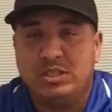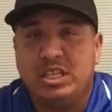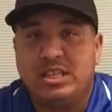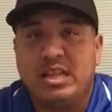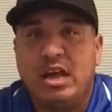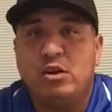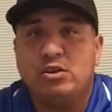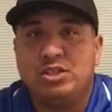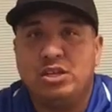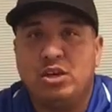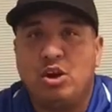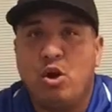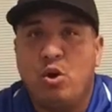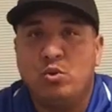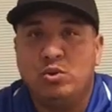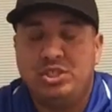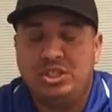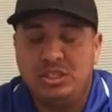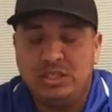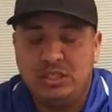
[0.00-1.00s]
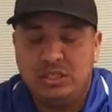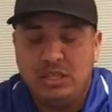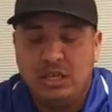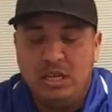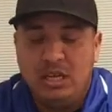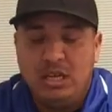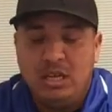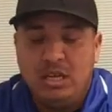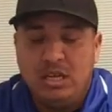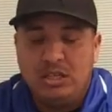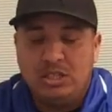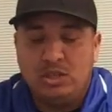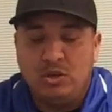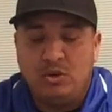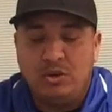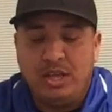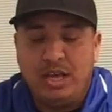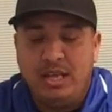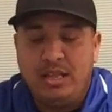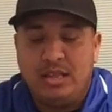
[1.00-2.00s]
it was 1,000 coaches.
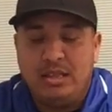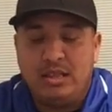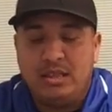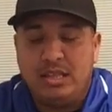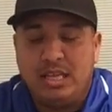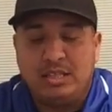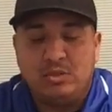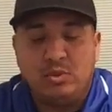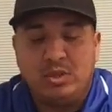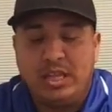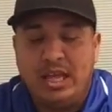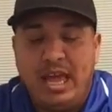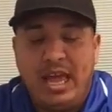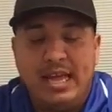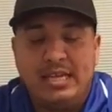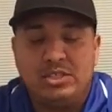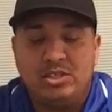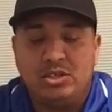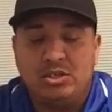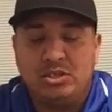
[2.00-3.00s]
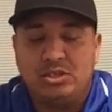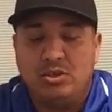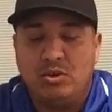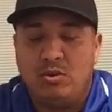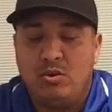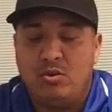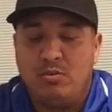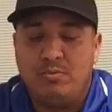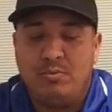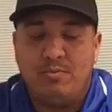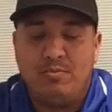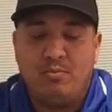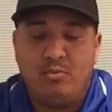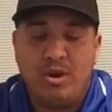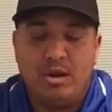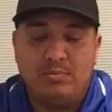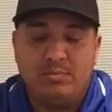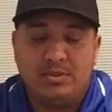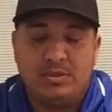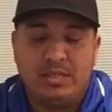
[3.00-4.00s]
So that's what they answered. So
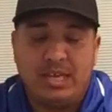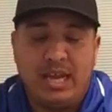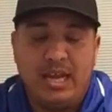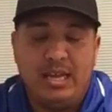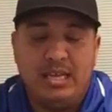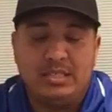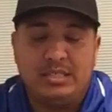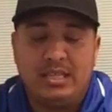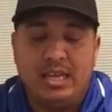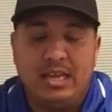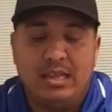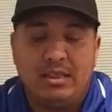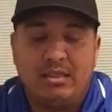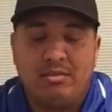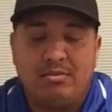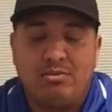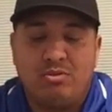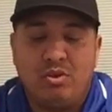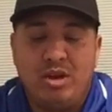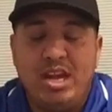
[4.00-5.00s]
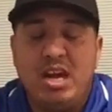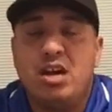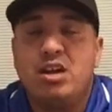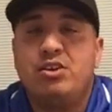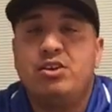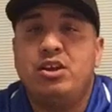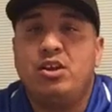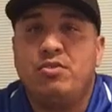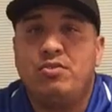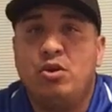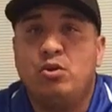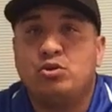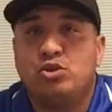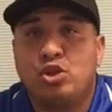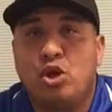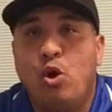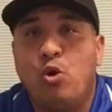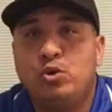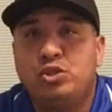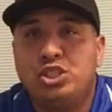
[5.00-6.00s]
what I'm saying is that 300 of those
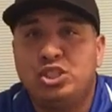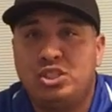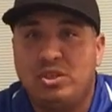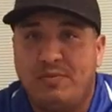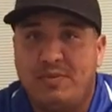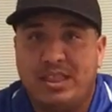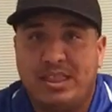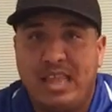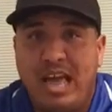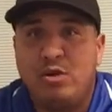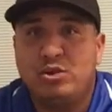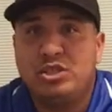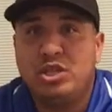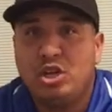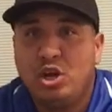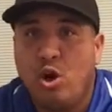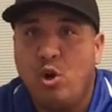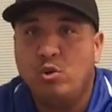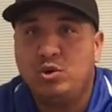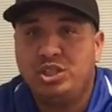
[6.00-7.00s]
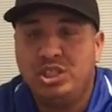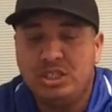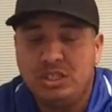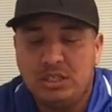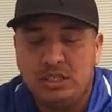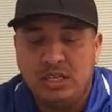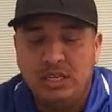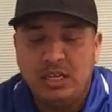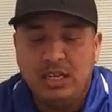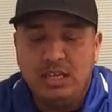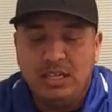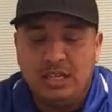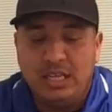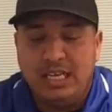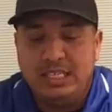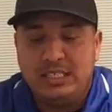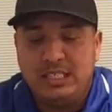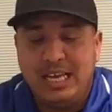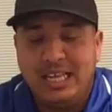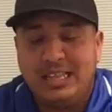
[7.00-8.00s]
coaches, of 1,000 coaches,
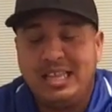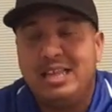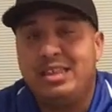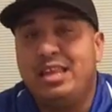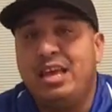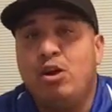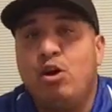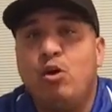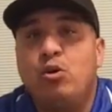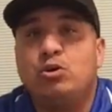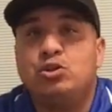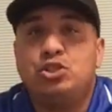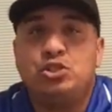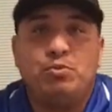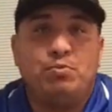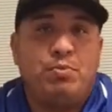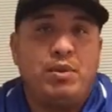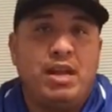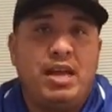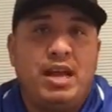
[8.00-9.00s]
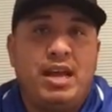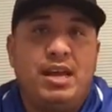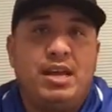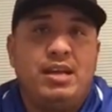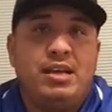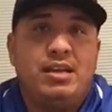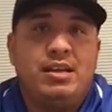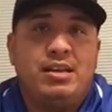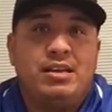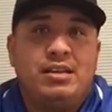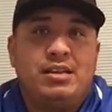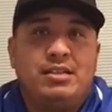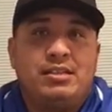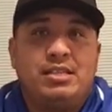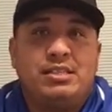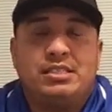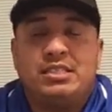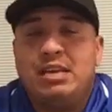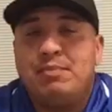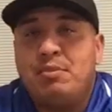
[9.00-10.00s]
they said that they all should play
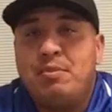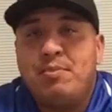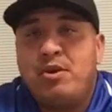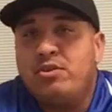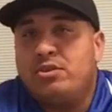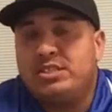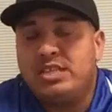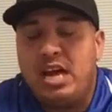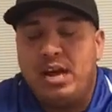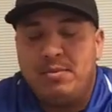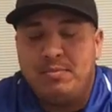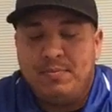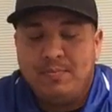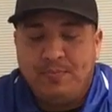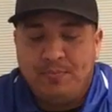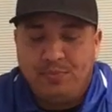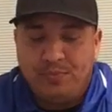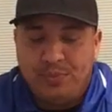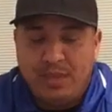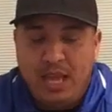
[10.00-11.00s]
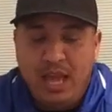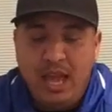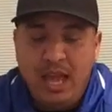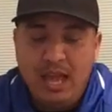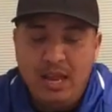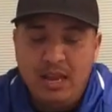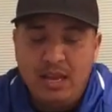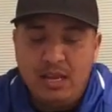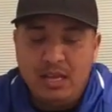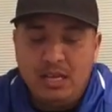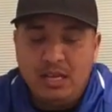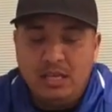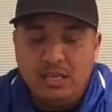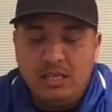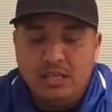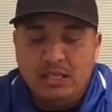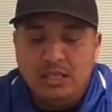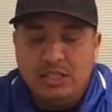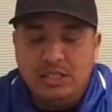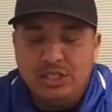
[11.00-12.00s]
the same amount of time. And
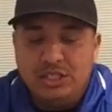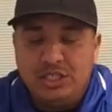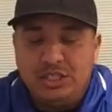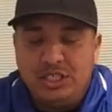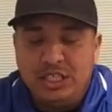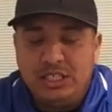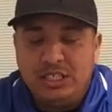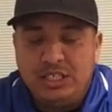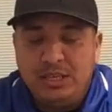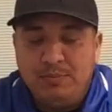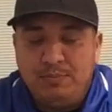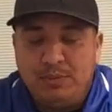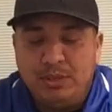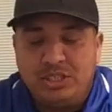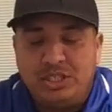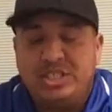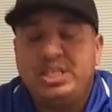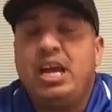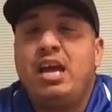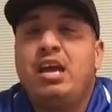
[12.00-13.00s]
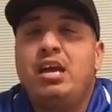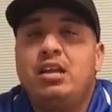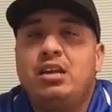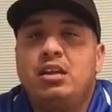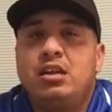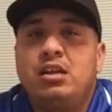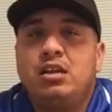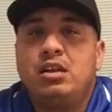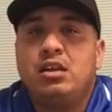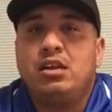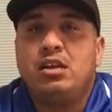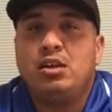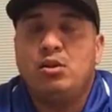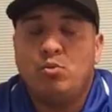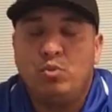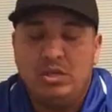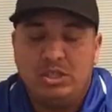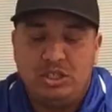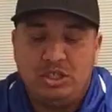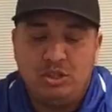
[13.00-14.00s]
16%,
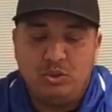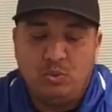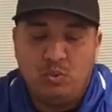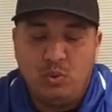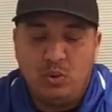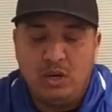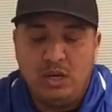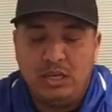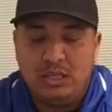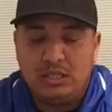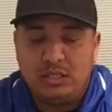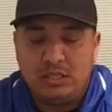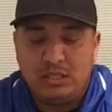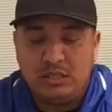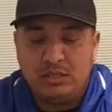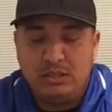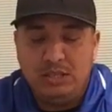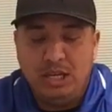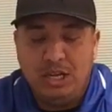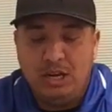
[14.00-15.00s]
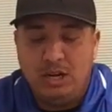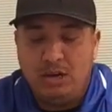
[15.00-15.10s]
which was,